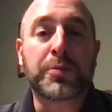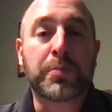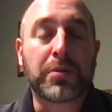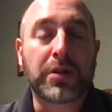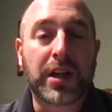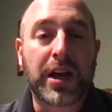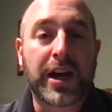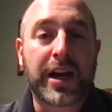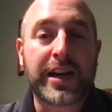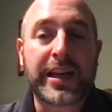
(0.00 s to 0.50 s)

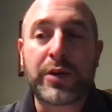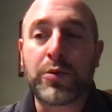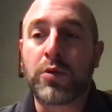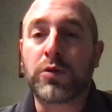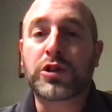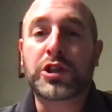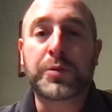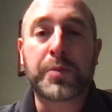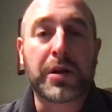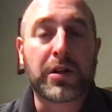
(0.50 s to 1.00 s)
blood. He
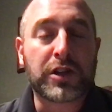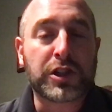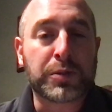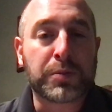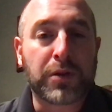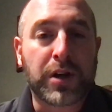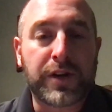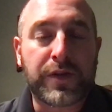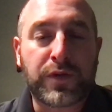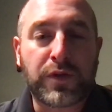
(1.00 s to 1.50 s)
won't spill his
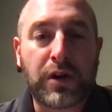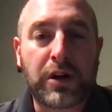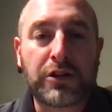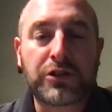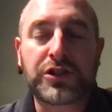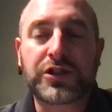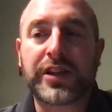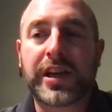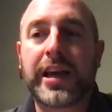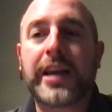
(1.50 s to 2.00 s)
blood for our
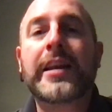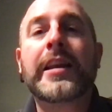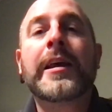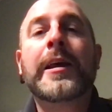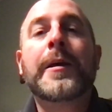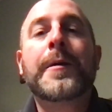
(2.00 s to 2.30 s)
sin.